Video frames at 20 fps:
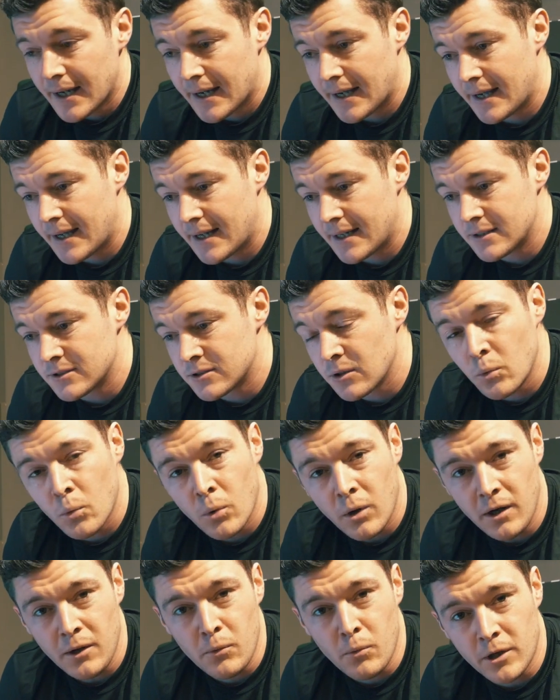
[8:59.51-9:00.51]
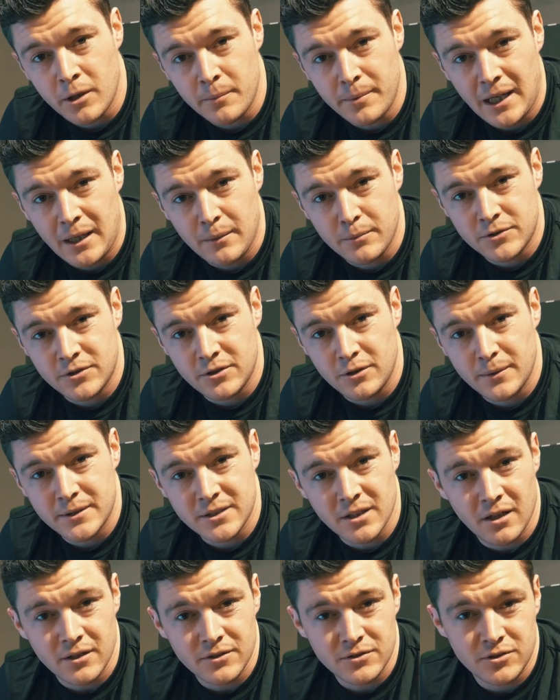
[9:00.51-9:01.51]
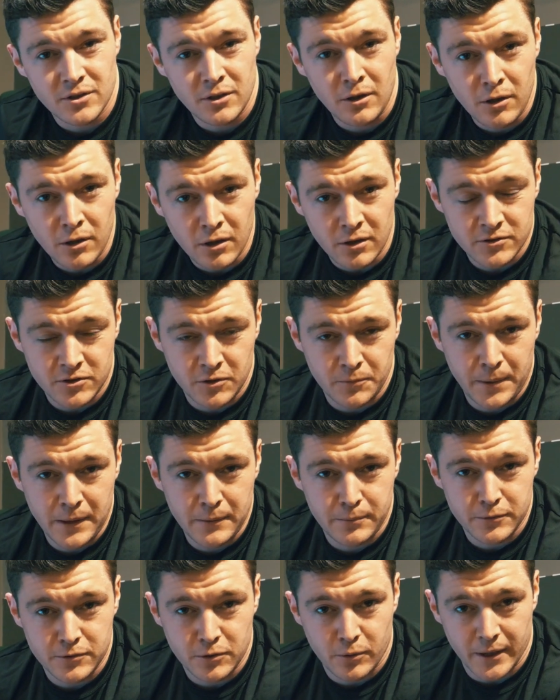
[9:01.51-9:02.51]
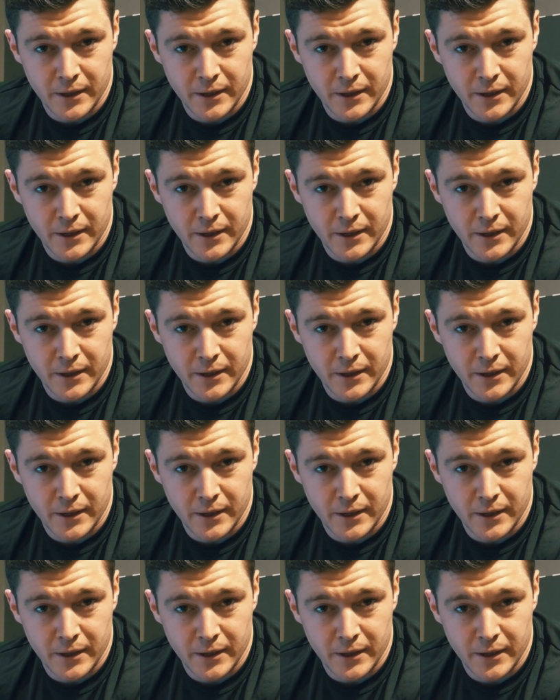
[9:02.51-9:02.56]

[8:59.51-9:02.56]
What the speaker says: and what I want to be able to do is answer lots of people's